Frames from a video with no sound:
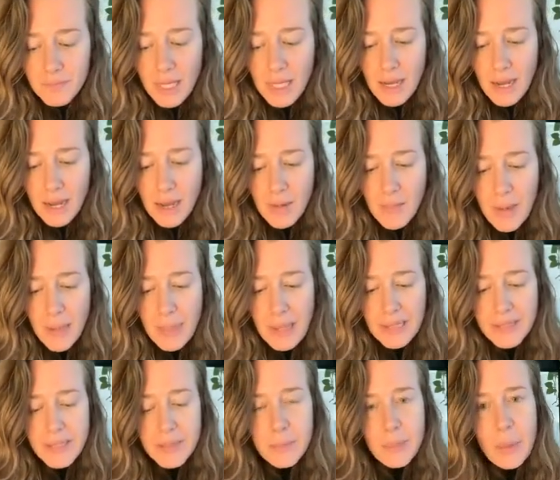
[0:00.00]
And
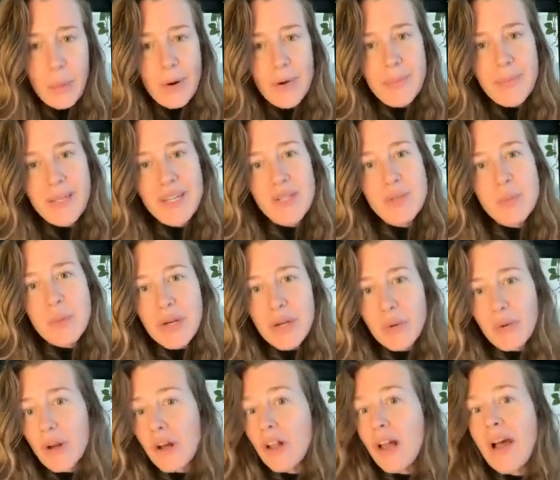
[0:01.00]
that's important because we
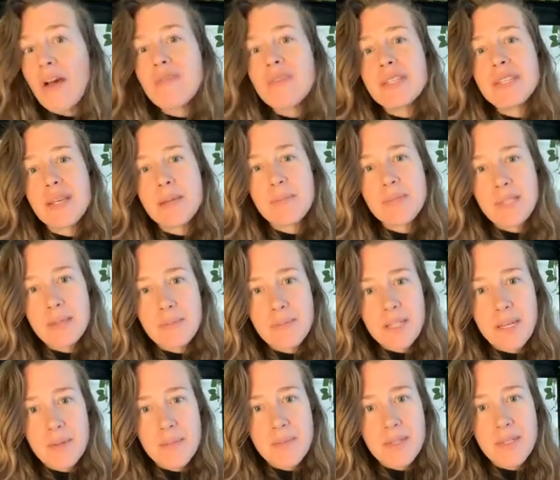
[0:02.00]
don't all have the same
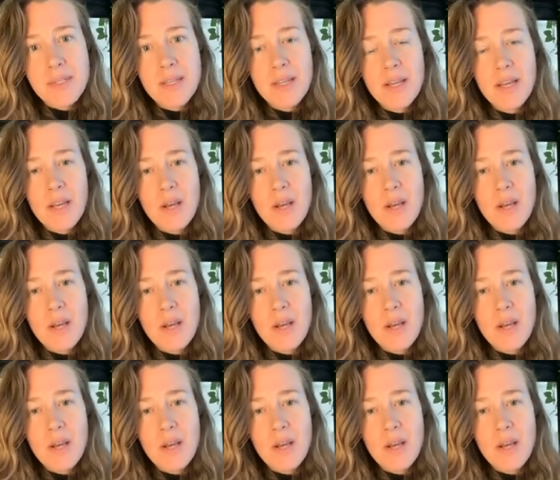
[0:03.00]
symptoms.